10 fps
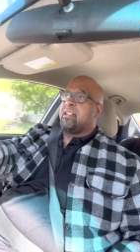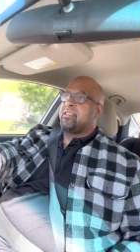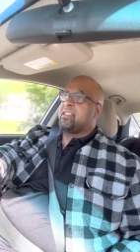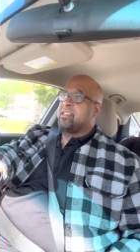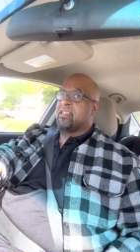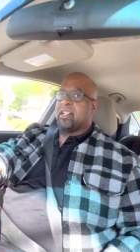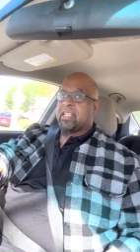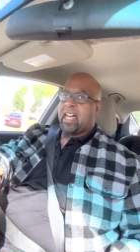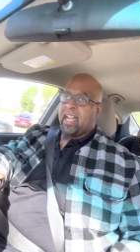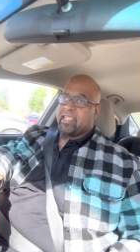just looked
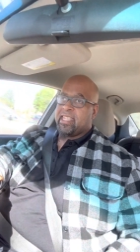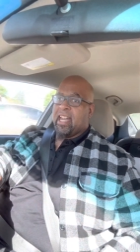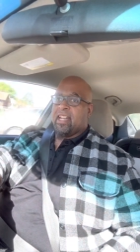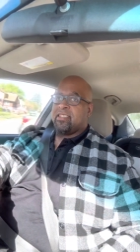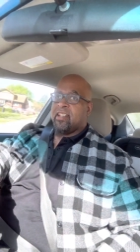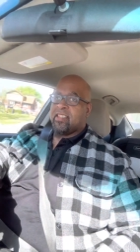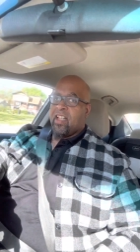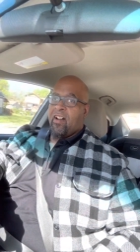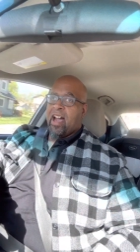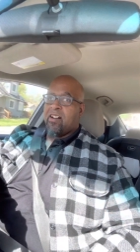like that, you
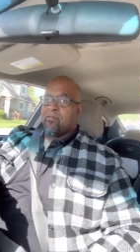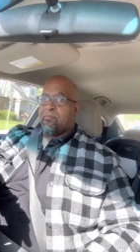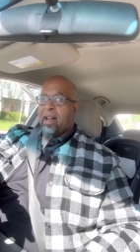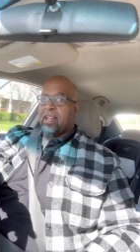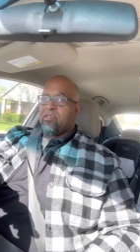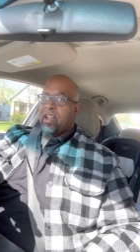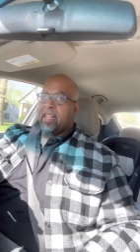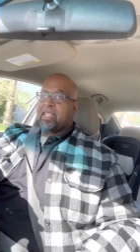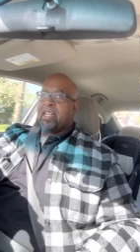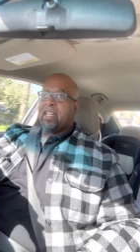know, I, my
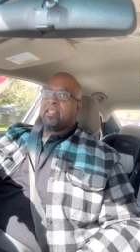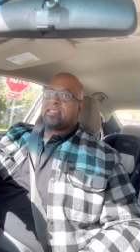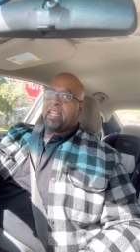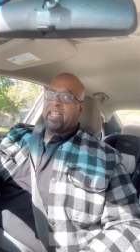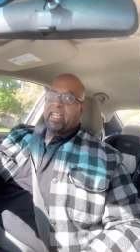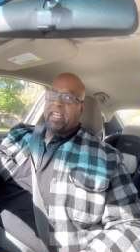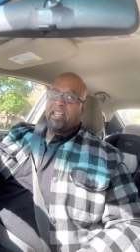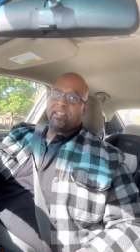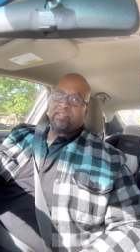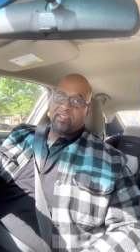grandkids ain't
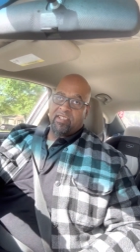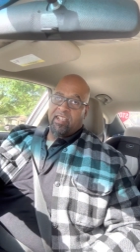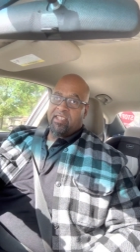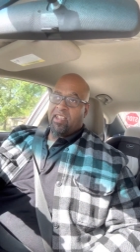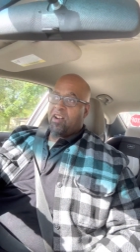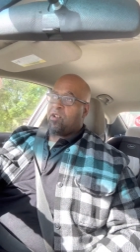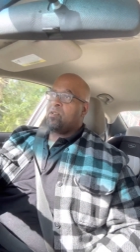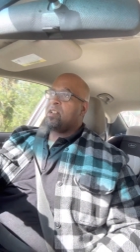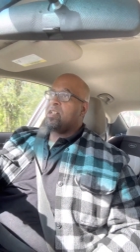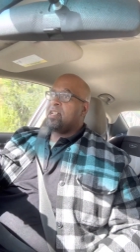ish, you know.
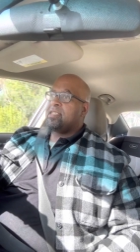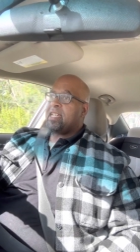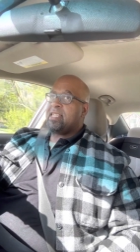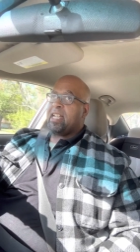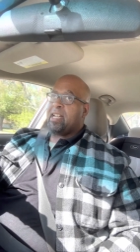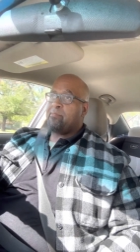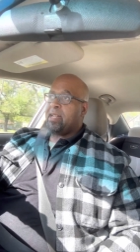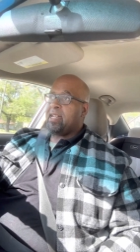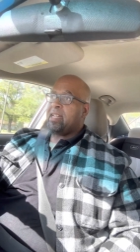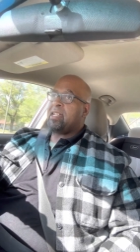They let
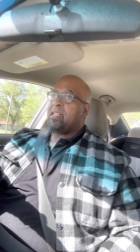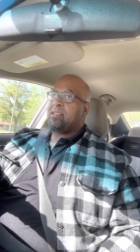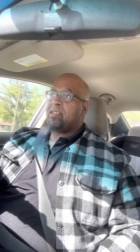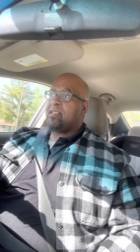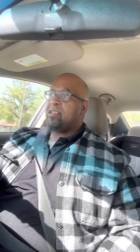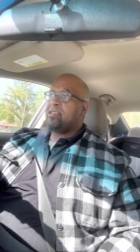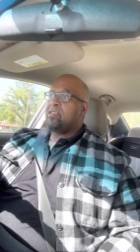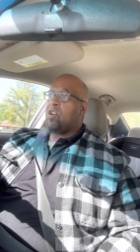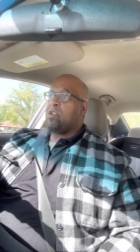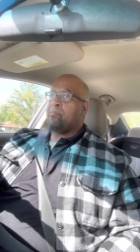me
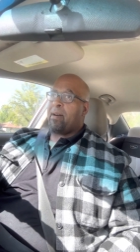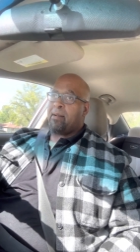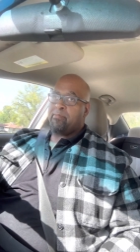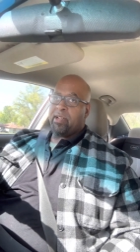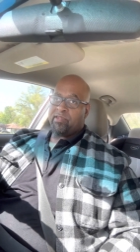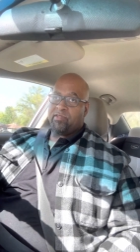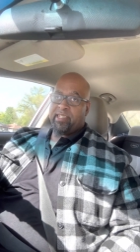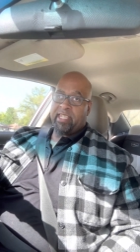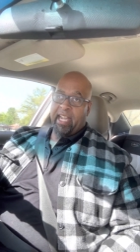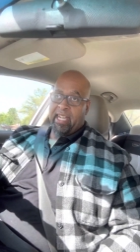knowing my mental
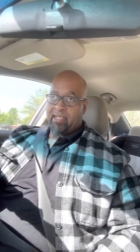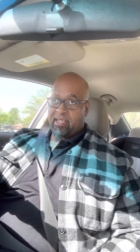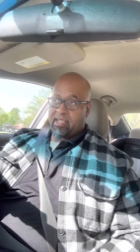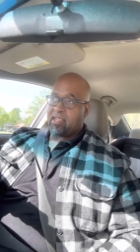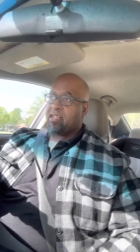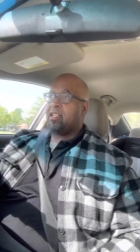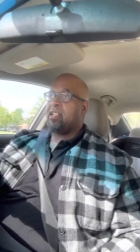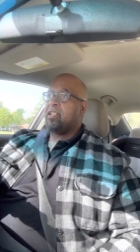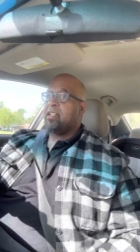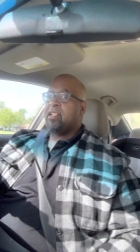state,
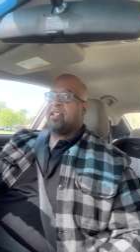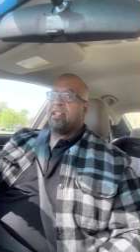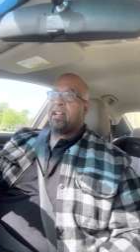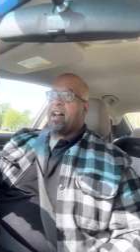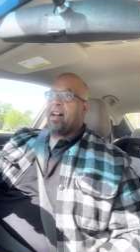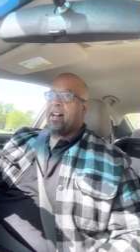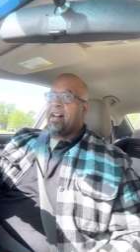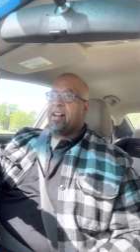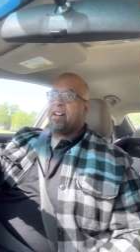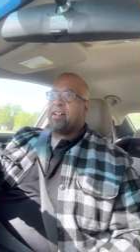
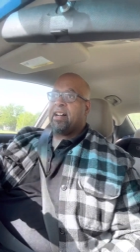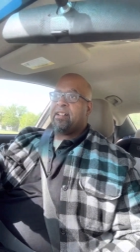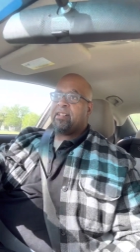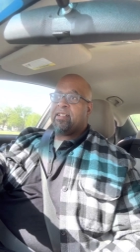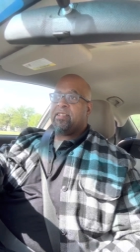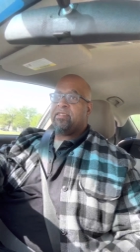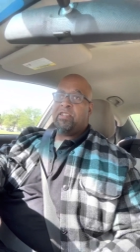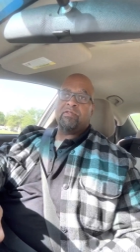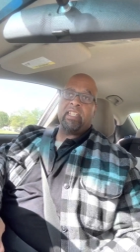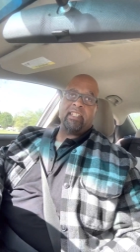uh,
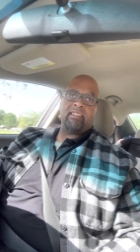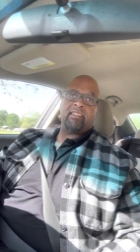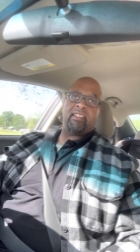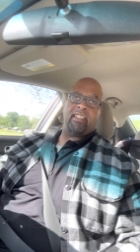do this.